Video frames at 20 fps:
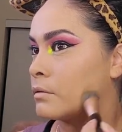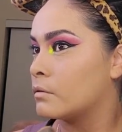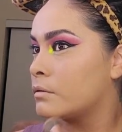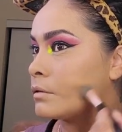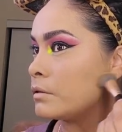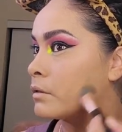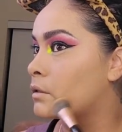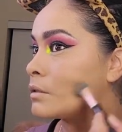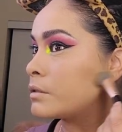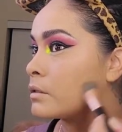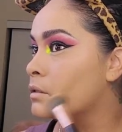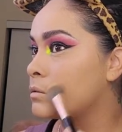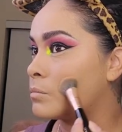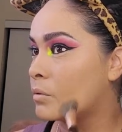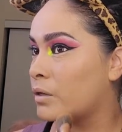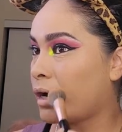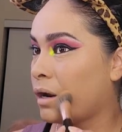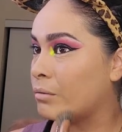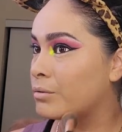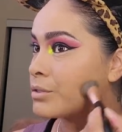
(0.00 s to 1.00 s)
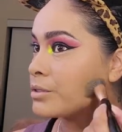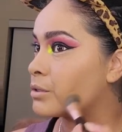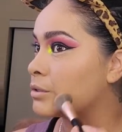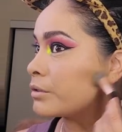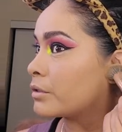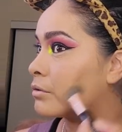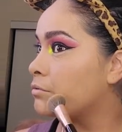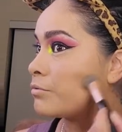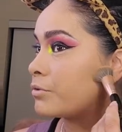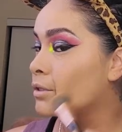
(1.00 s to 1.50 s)
See, this is what I was
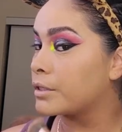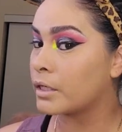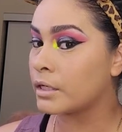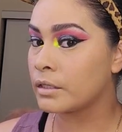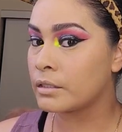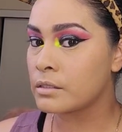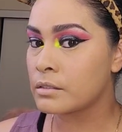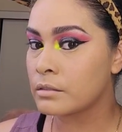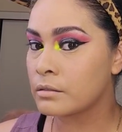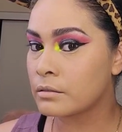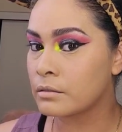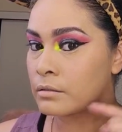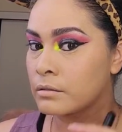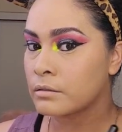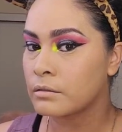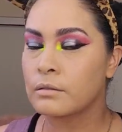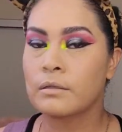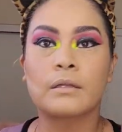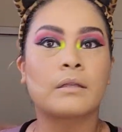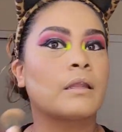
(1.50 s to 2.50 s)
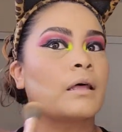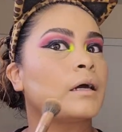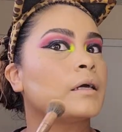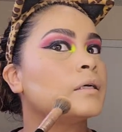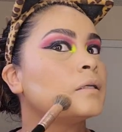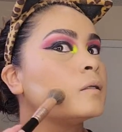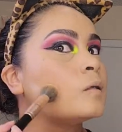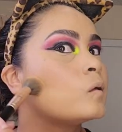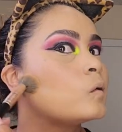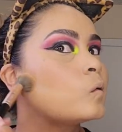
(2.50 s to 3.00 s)
looking for, guys, the
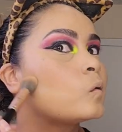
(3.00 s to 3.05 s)
line.